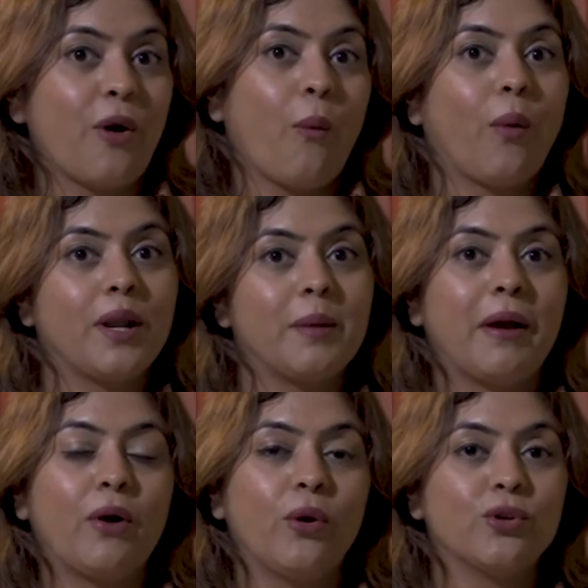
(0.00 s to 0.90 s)
what am
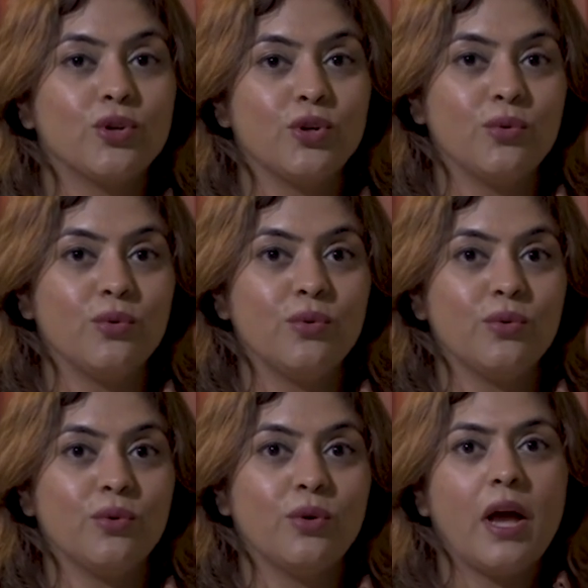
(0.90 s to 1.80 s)
I going to do?
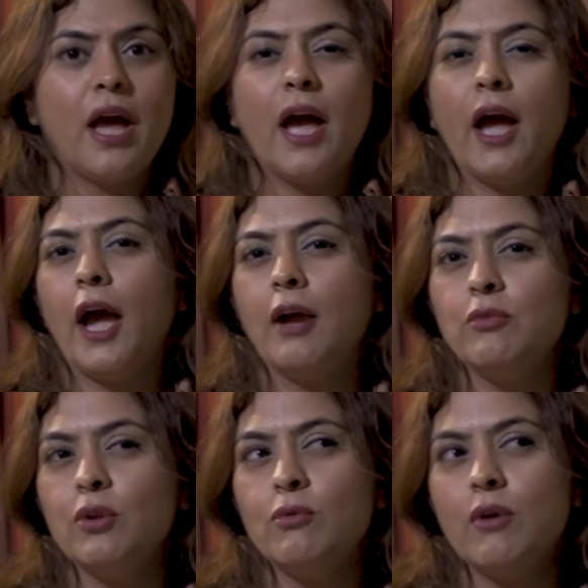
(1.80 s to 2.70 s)
Have
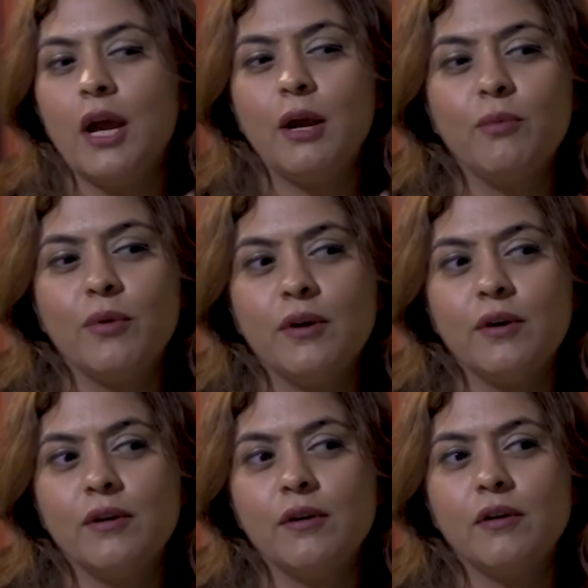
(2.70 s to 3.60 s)
you
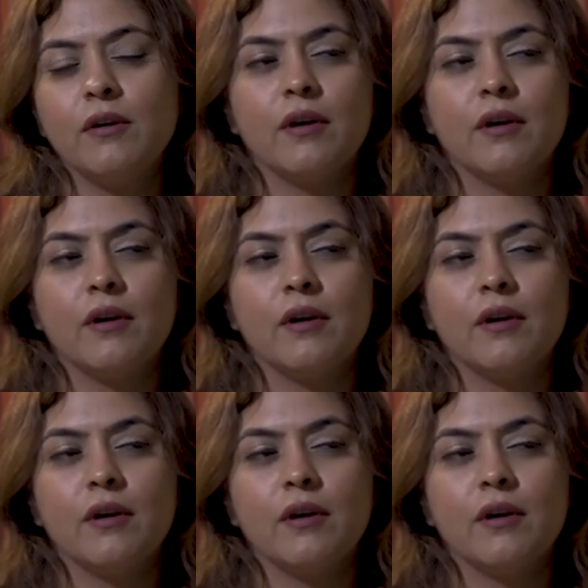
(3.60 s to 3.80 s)
ever